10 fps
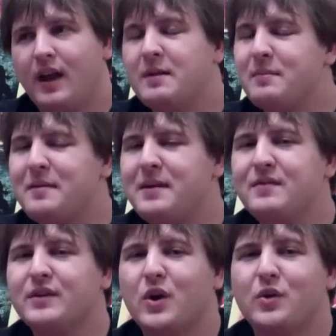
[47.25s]
and maybe
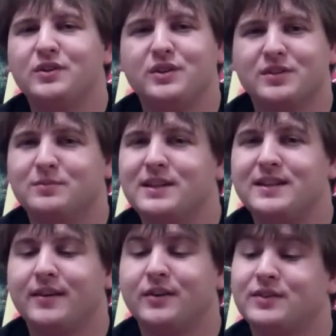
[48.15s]
even go into some
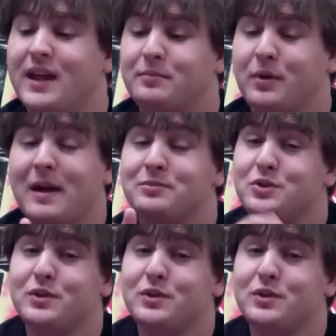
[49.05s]
details that perhaps